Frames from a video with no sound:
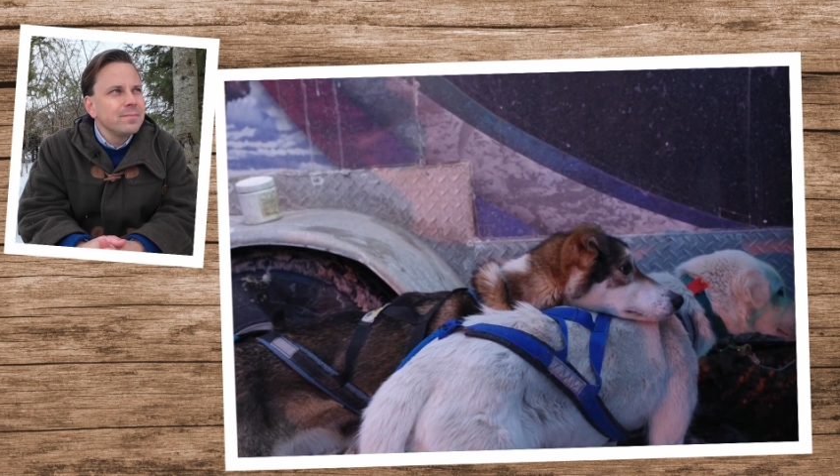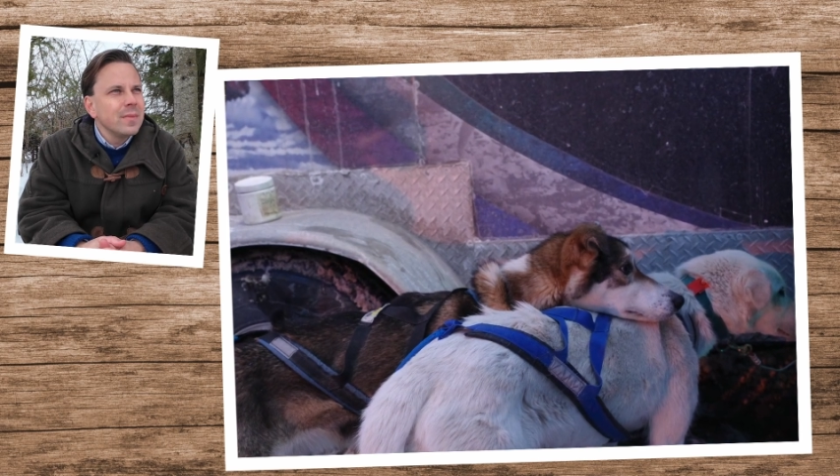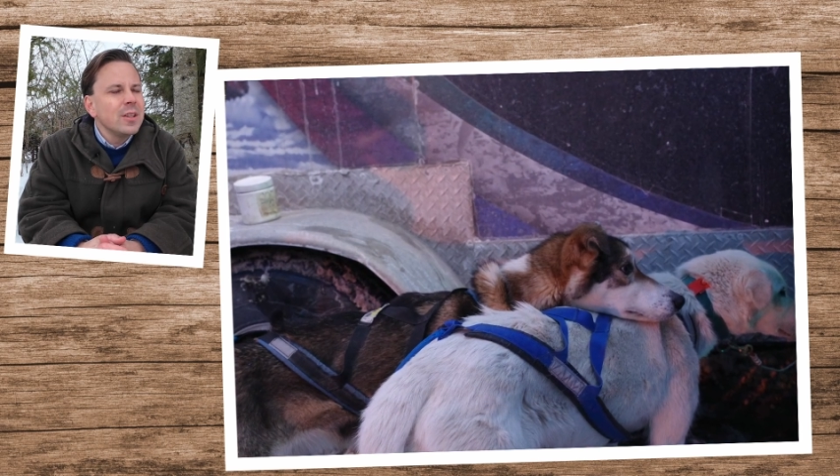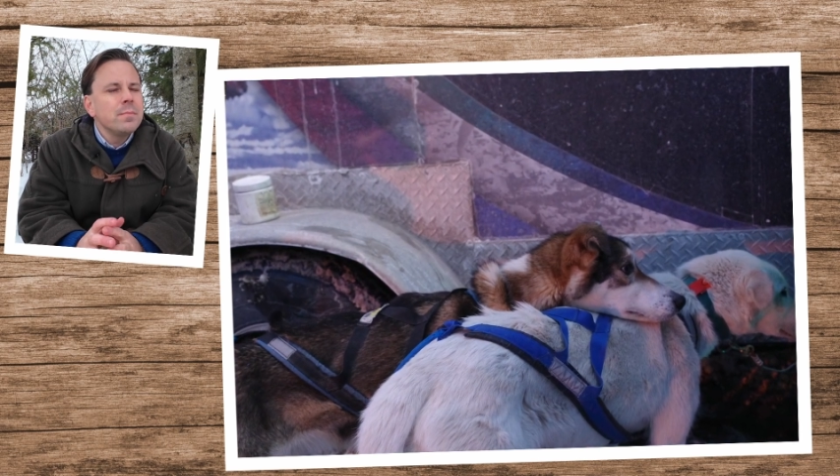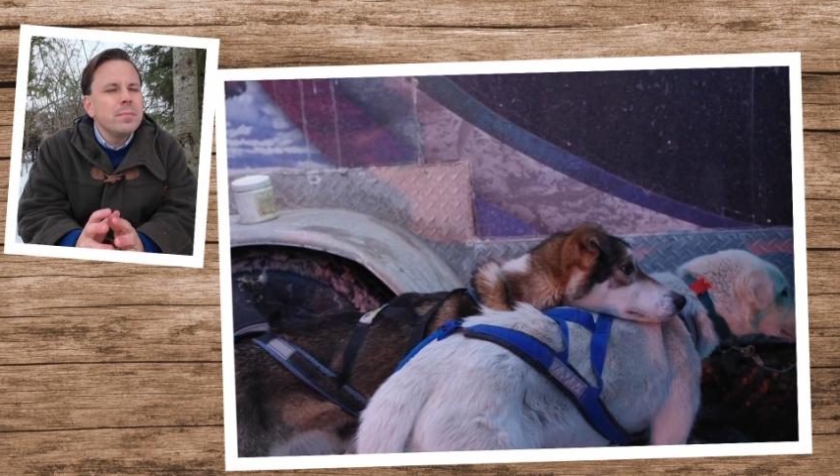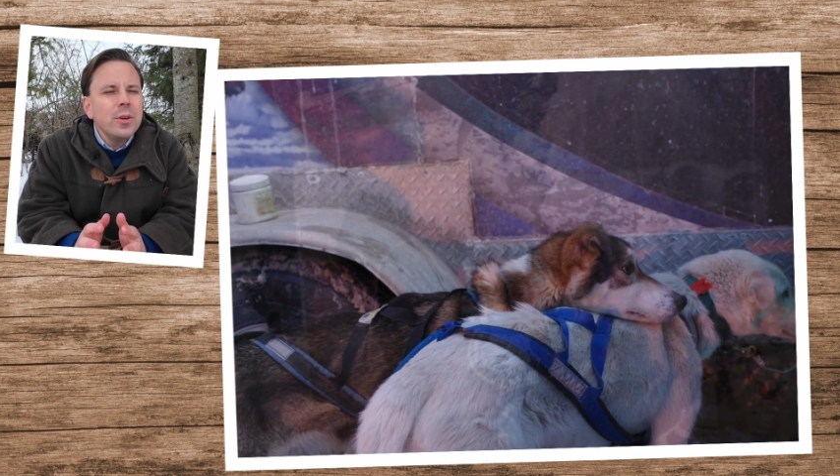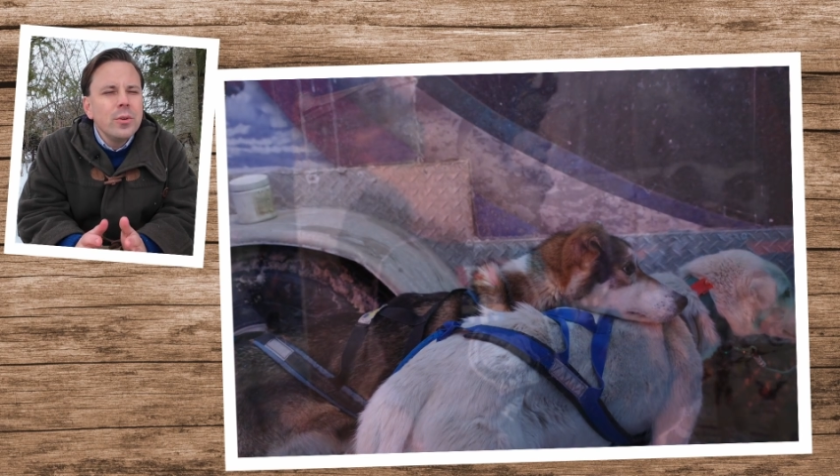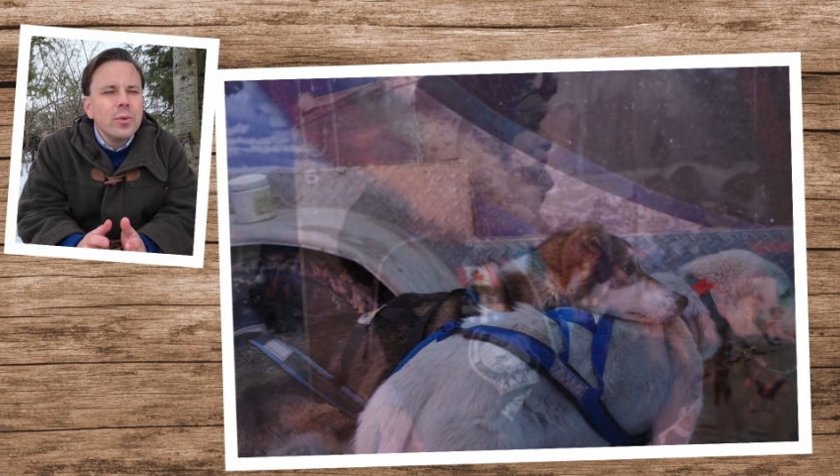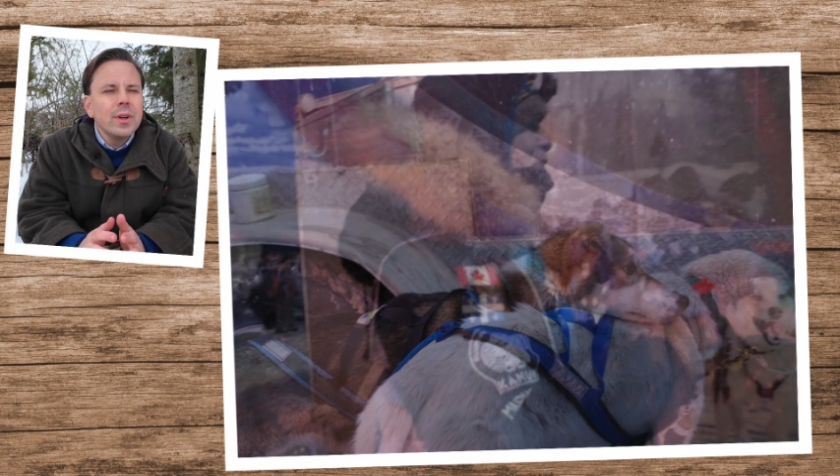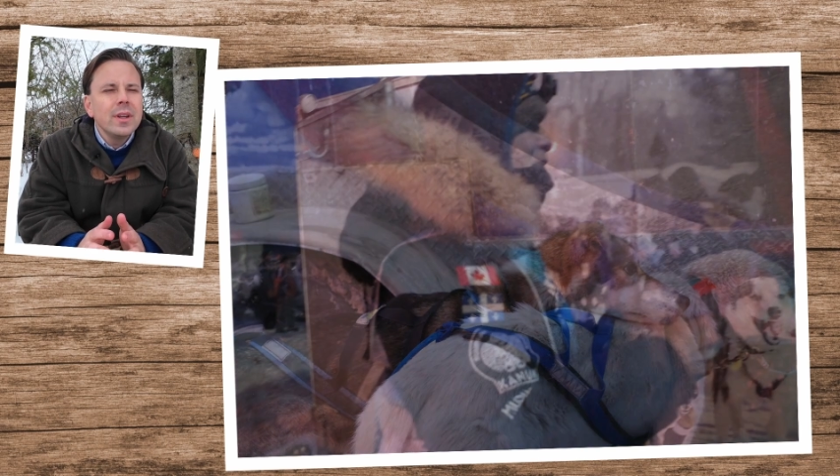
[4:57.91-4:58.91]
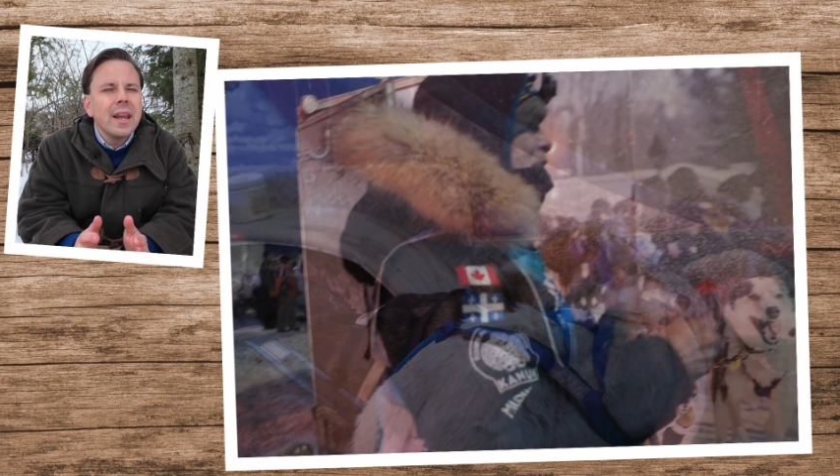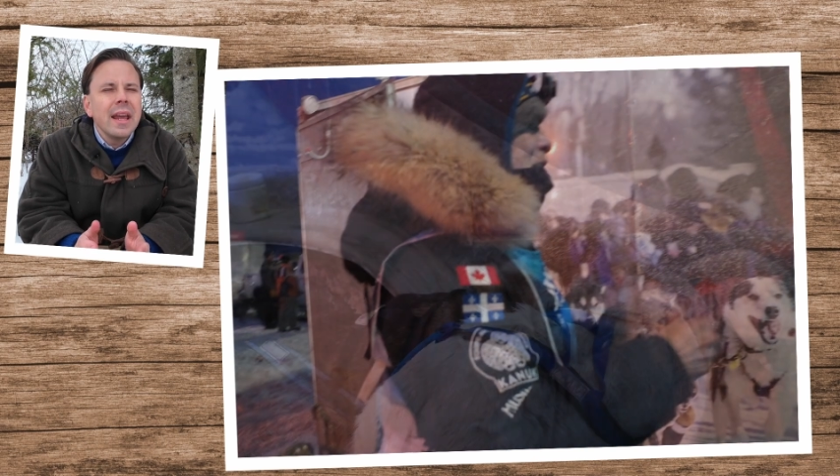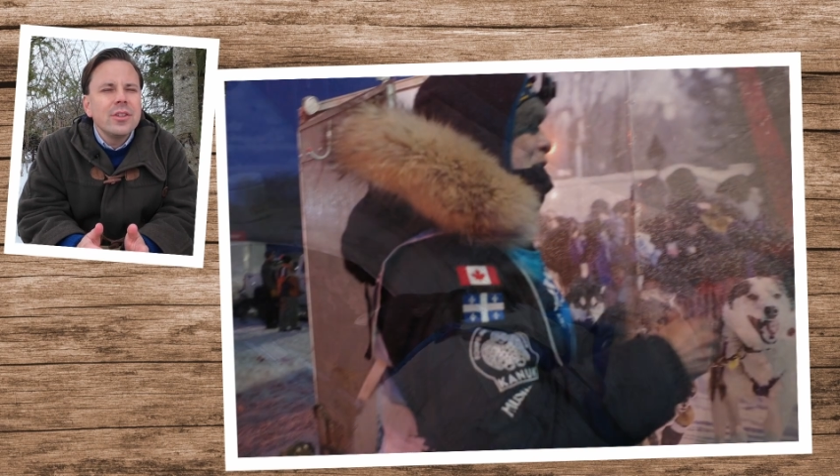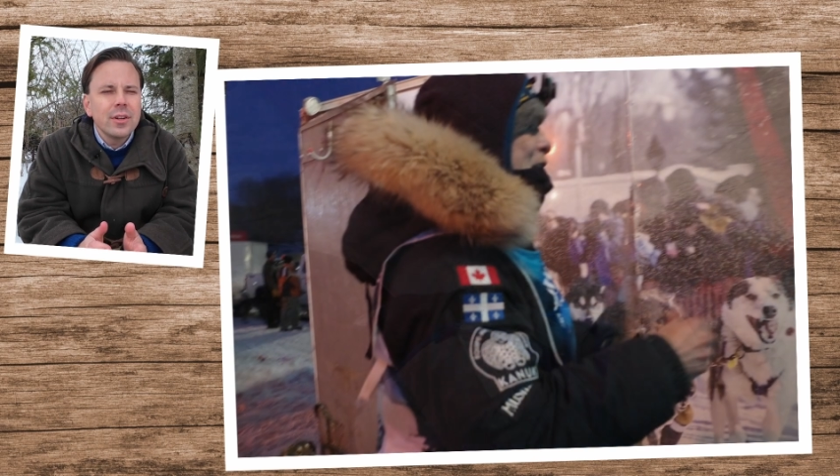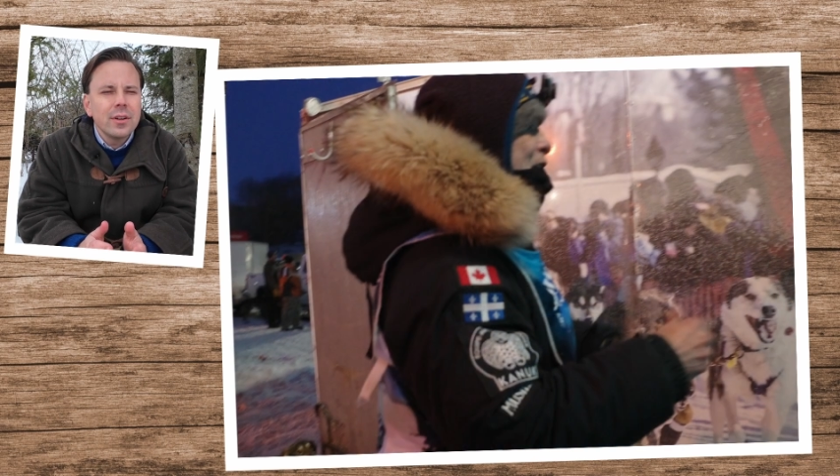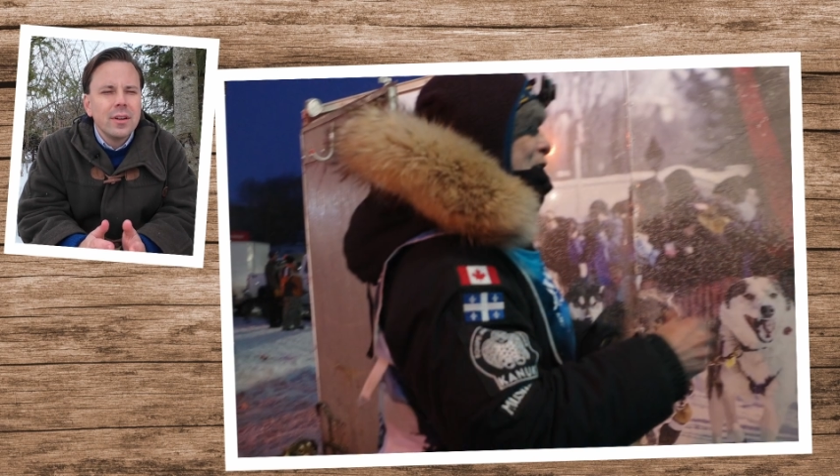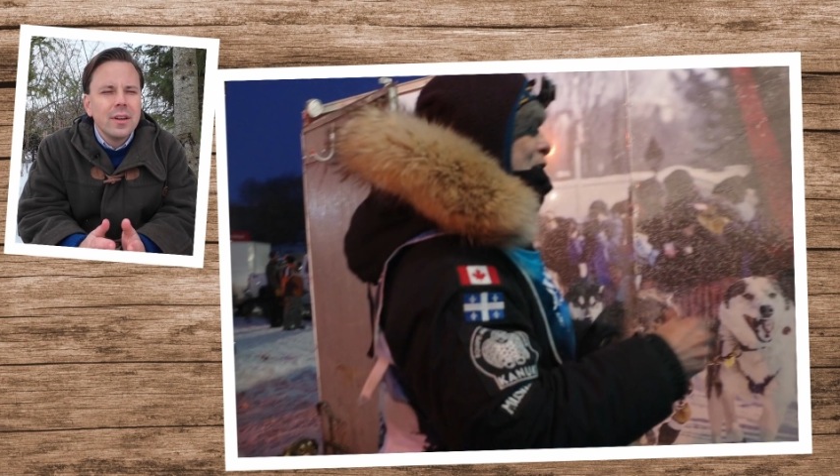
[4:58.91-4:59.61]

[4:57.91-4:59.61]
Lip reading: it's pure nature.